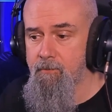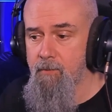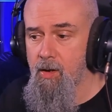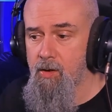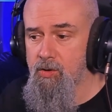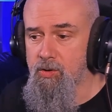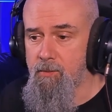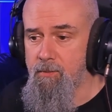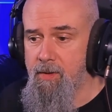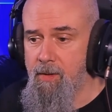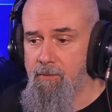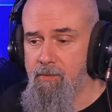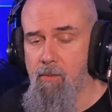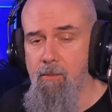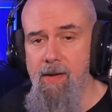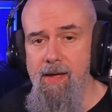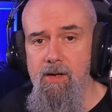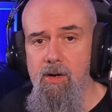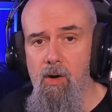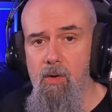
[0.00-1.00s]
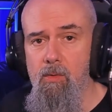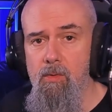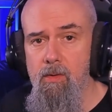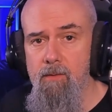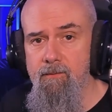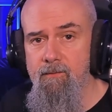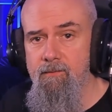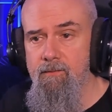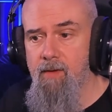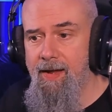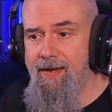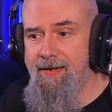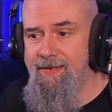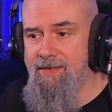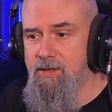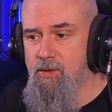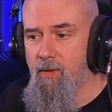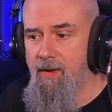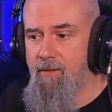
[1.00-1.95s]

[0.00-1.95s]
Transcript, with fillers: Some people may go into